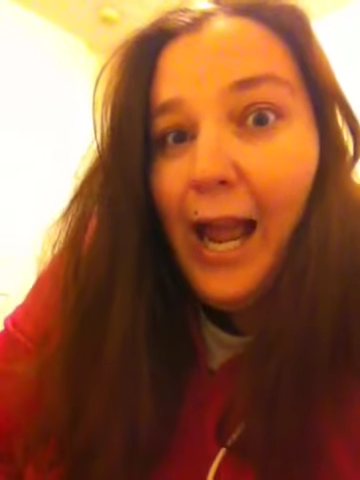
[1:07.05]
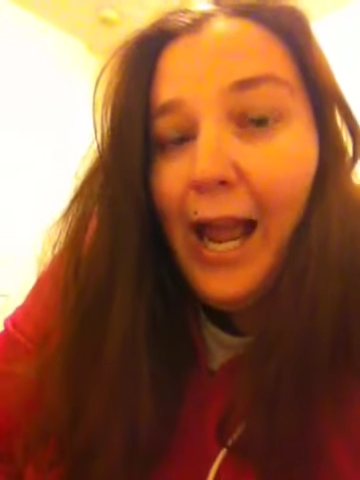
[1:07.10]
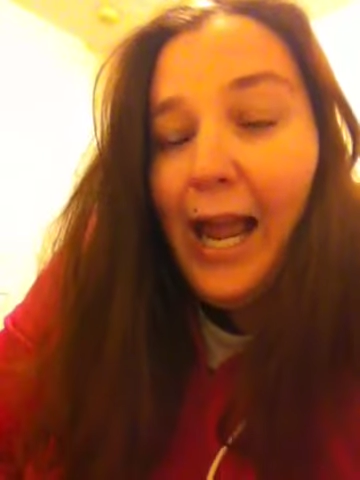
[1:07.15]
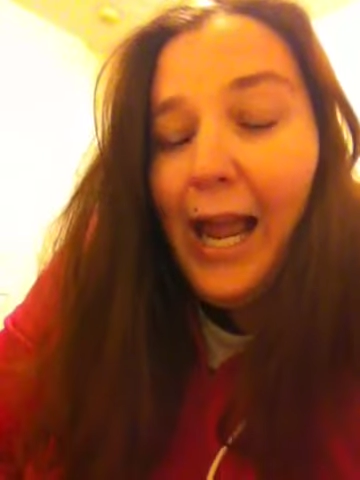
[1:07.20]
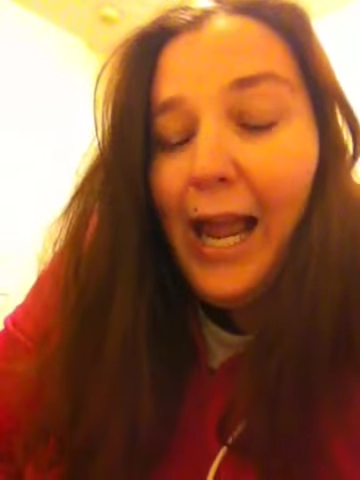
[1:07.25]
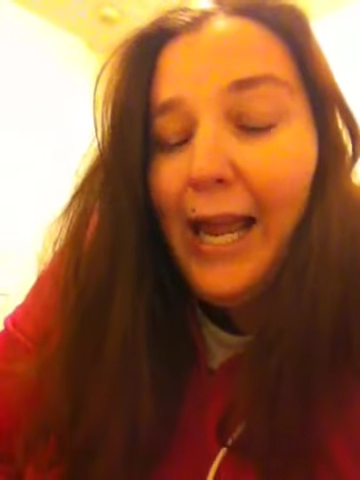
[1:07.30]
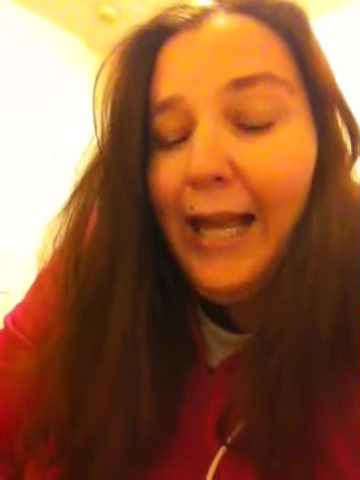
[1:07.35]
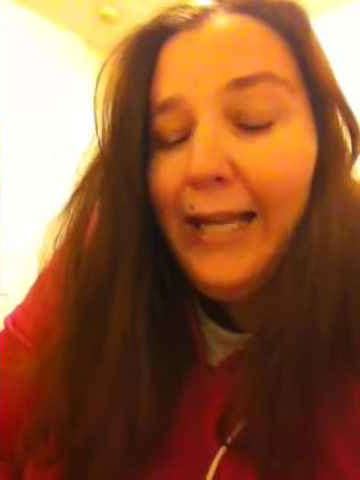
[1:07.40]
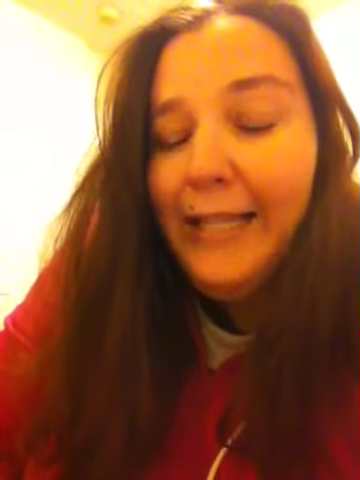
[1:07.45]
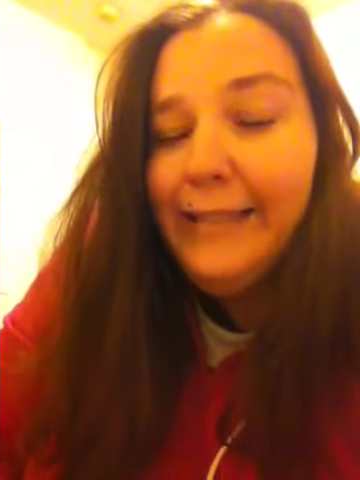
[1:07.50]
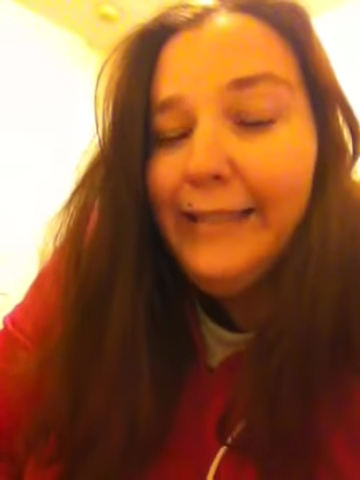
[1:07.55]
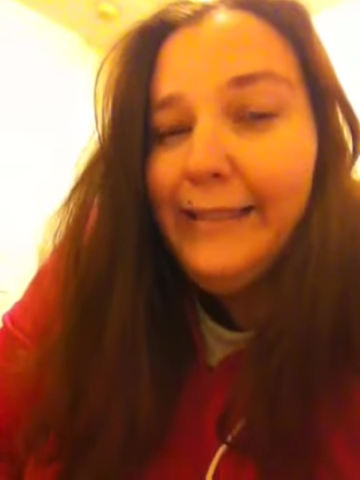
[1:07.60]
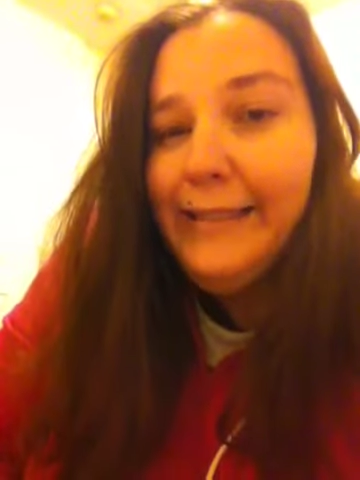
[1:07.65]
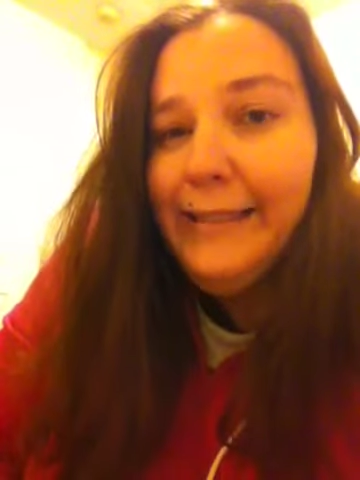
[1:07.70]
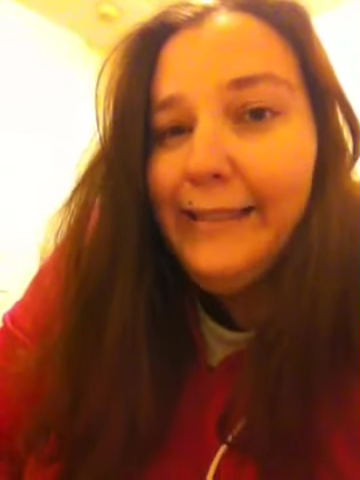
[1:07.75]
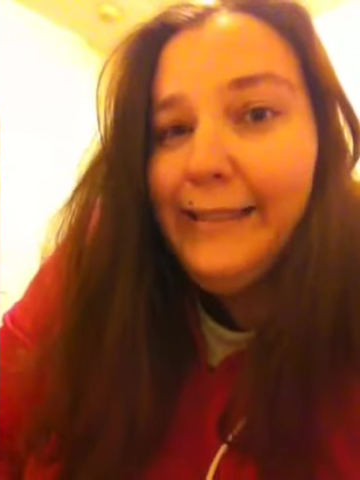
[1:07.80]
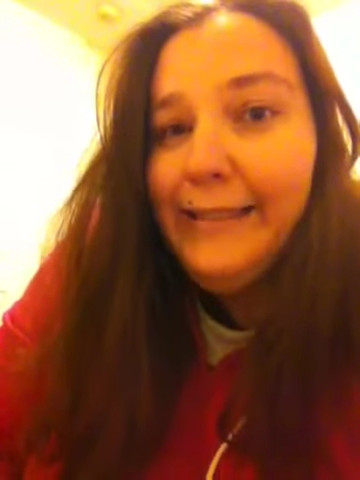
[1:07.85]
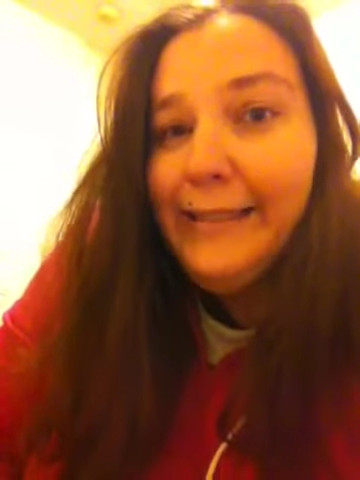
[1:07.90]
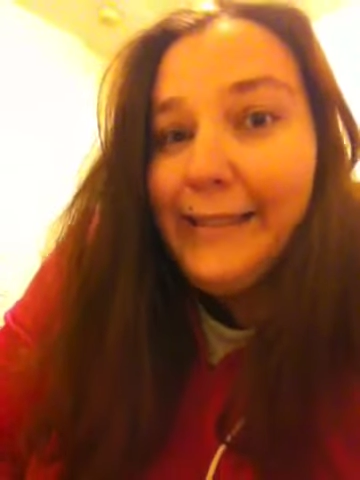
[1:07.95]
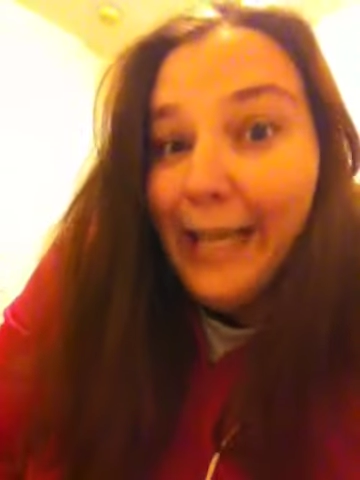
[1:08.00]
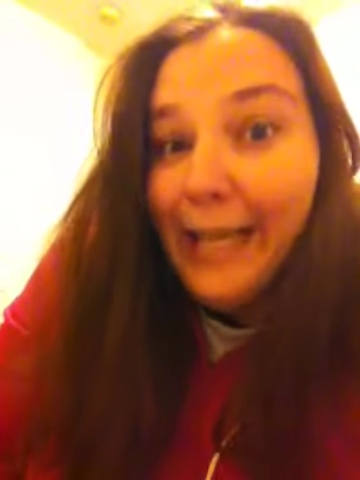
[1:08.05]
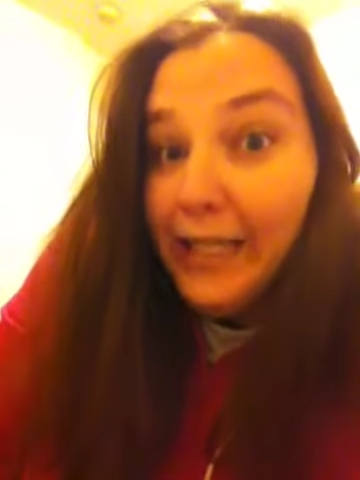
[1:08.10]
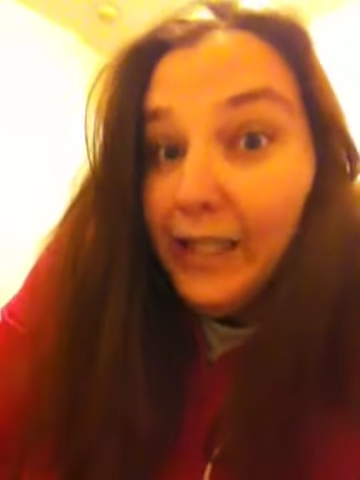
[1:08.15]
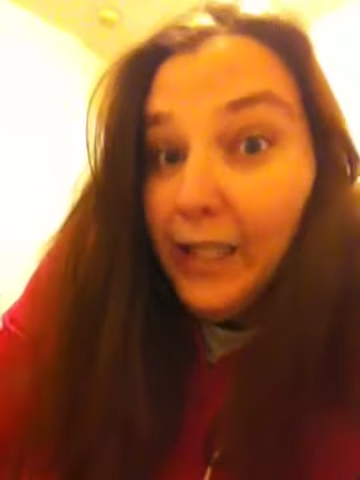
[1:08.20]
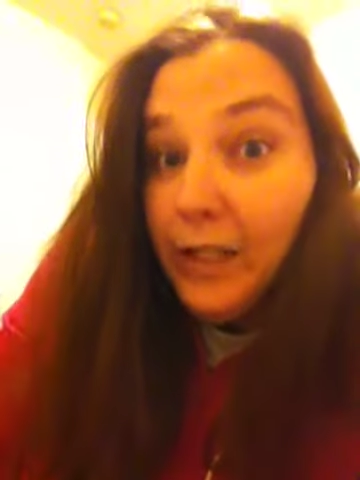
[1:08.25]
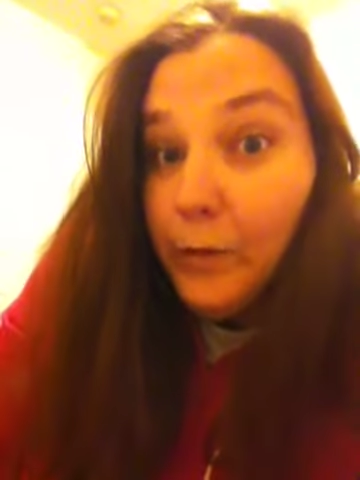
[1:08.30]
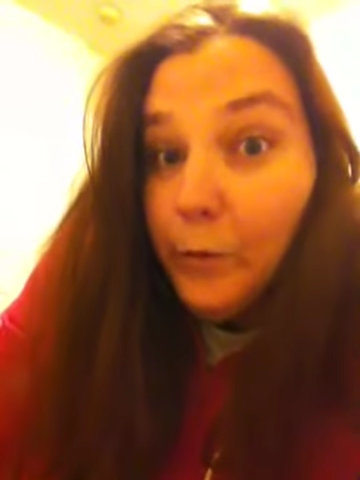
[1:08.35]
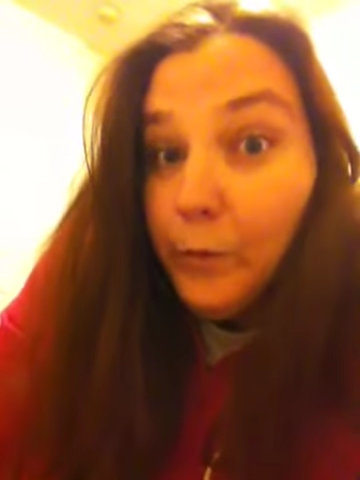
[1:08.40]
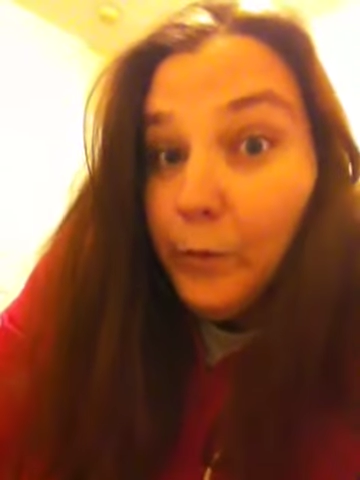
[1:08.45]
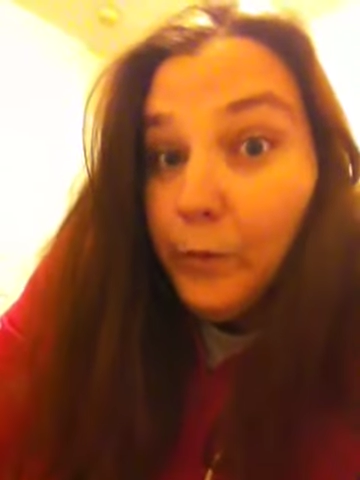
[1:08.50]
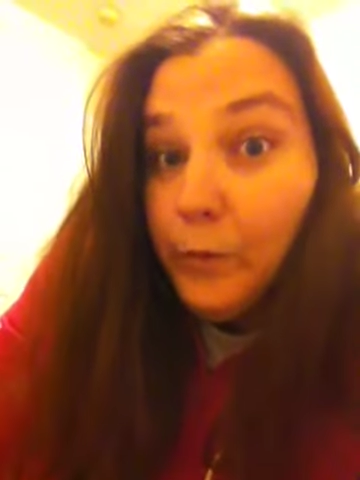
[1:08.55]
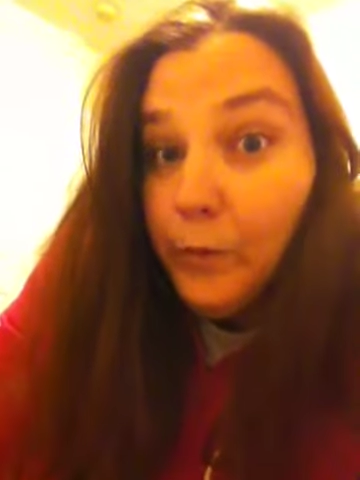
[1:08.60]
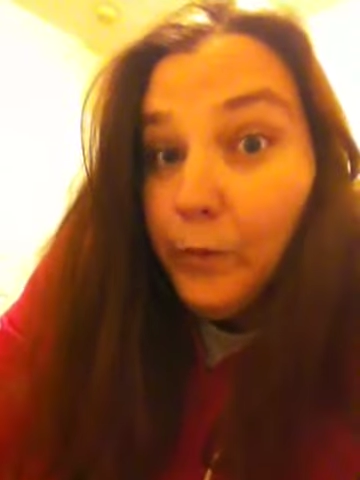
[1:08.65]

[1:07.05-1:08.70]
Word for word: And it's gotta go.